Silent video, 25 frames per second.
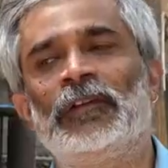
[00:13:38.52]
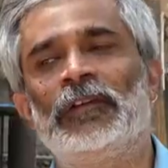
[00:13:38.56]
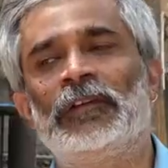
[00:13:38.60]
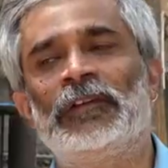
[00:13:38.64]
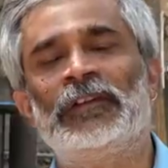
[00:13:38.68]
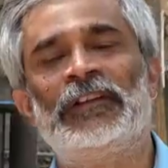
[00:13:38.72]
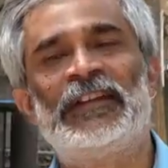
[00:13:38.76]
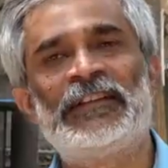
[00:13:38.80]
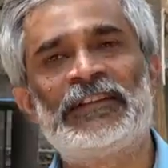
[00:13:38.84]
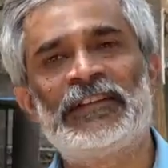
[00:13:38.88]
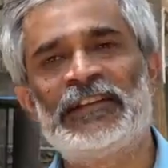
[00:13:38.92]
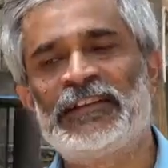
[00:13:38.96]

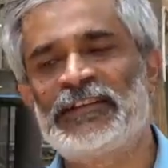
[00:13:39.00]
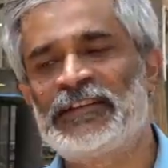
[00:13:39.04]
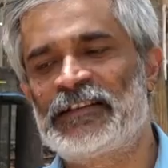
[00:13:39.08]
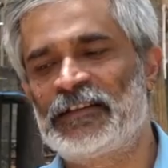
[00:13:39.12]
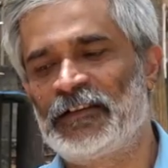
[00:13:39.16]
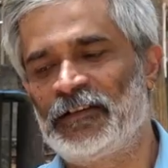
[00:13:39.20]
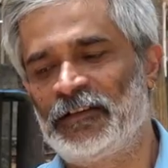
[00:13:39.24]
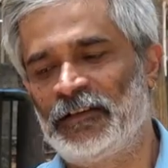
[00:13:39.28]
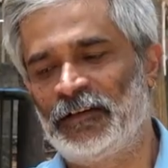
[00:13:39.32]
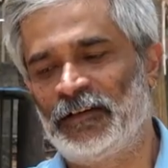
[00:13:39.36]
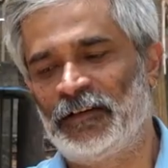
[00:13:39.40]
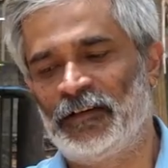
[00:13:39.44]
This is
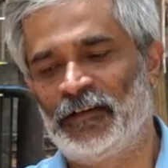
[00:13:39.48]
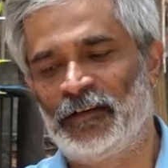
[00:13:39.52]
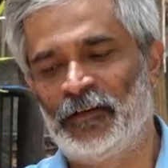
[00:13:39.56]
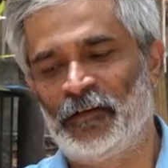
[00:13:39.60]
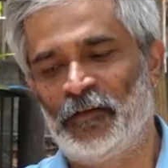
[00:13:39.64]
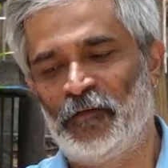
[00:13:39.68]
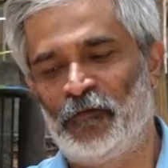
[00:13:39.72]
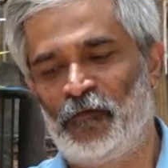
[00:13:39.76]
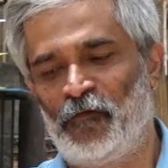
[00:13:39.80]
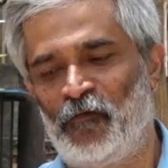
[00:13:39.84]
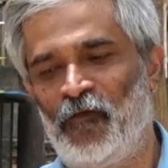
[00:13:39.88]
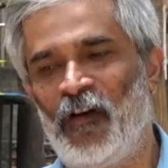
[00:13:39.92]

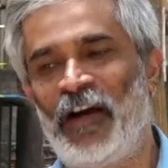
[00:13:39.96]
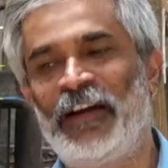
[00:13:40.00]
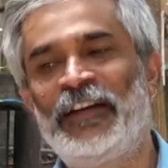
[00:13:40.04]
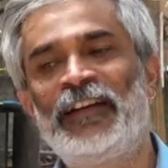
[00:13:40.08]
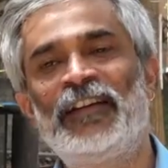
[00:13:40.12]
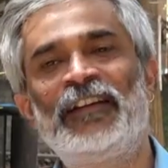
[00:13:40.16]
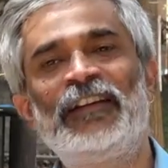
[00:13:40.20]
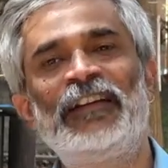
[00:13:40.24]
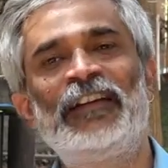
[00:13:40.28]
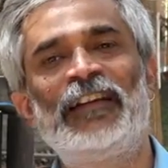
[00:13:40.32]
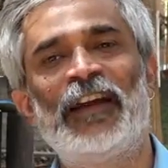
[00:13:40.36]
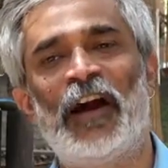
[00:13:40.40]

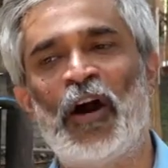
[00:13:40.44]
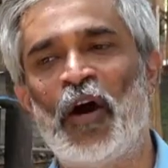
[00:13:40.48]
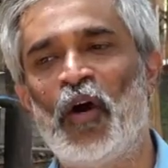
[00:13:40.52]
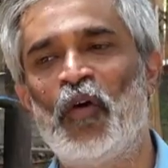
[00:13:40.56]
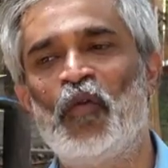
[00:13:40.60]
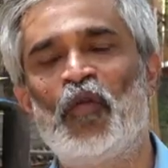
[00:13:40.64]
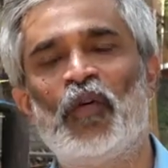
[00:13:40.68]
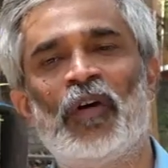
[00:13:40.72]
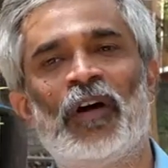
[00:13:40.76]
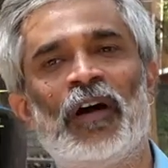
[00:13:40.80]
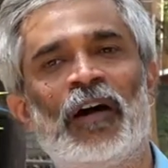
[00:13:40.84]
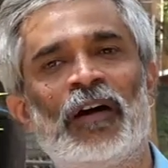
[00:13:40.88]
finally
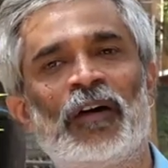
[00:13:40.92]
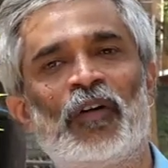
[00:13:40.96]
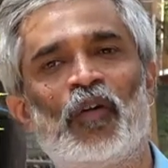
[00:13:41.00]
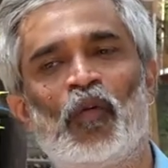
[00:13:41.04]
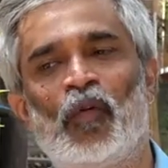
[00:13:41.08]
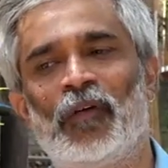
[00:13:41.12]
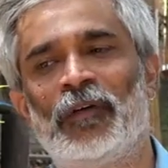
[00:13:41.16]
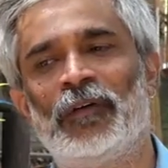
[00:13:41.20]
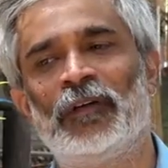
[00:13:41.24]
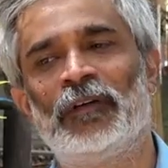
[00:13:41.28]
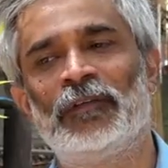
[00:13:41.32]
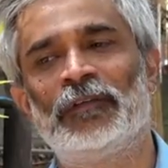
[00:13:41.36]
how a
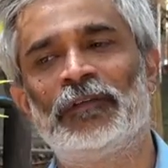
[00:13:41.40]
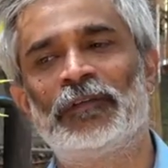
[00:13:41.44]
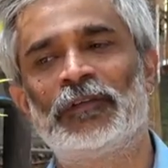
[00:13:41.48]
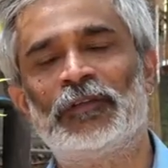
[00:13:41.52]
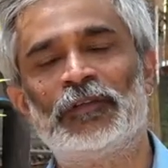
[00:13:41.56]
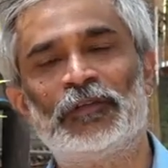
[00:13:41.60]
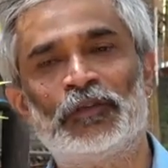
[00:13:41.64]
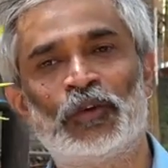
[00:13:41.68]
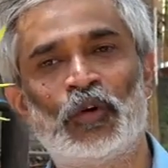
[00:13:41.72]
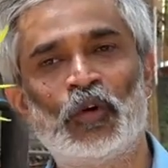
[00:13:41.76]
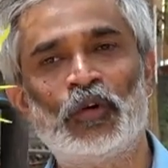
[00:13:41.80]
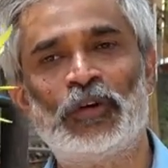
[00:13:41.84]

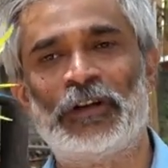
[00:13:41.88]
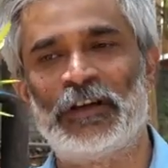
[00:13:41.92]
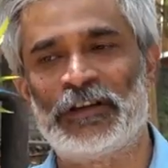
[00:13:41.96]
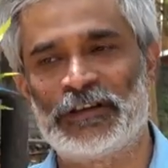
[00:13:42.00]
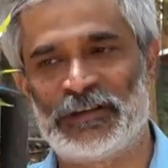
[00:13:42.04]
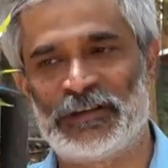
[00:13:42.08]
good